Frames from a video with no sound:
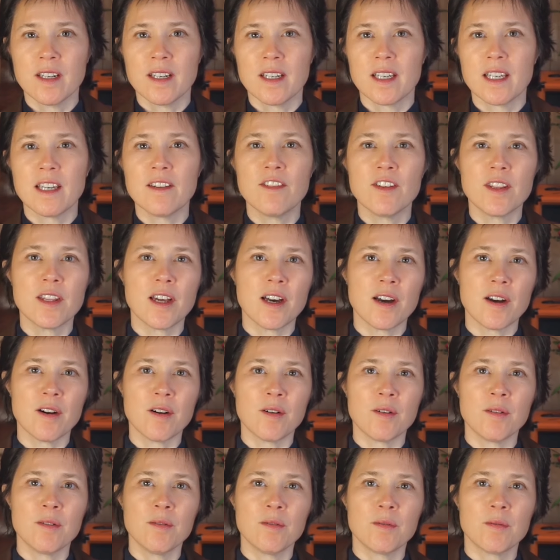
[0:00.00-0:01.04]
even
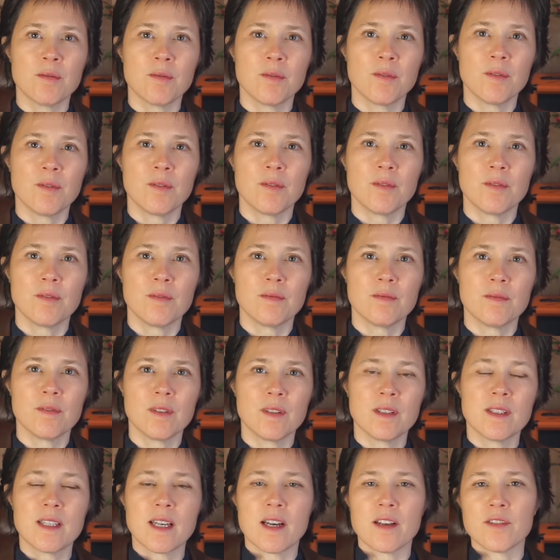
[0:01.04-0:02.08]
though
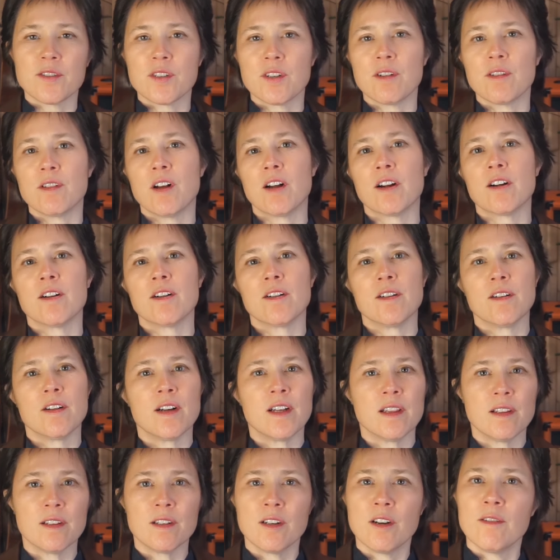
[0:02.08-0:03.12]
Intel's no longer,
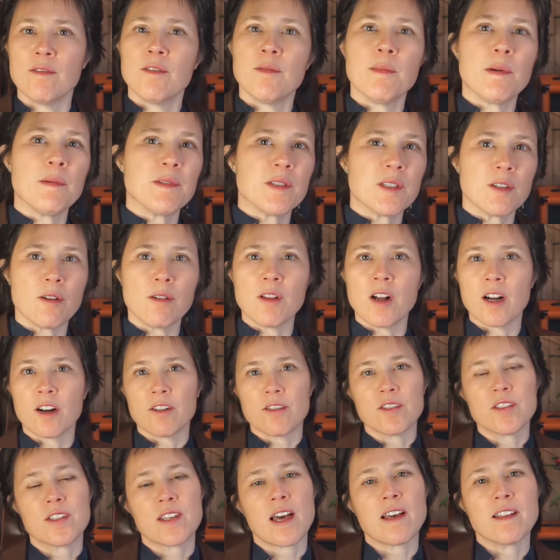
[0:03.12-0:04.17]
and Lenovo maybe is no
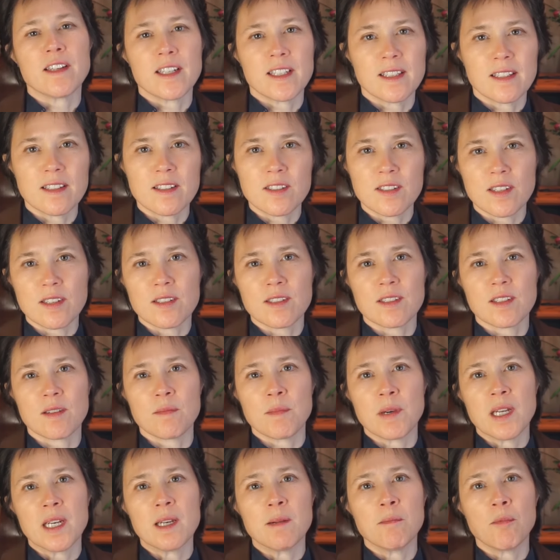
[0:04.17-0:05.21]
longer selling the
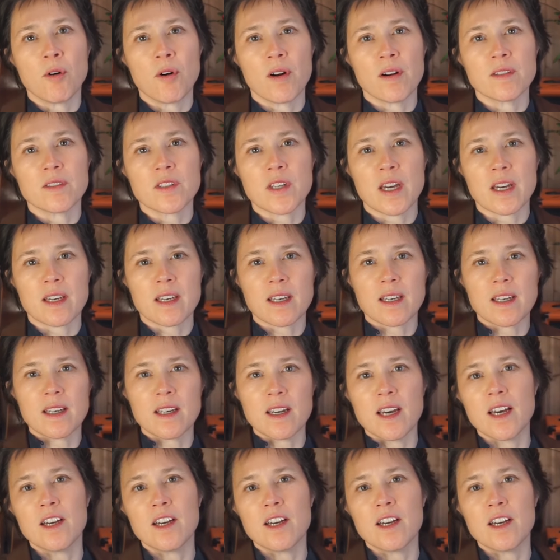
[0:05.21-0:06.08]
system anymore, it's like,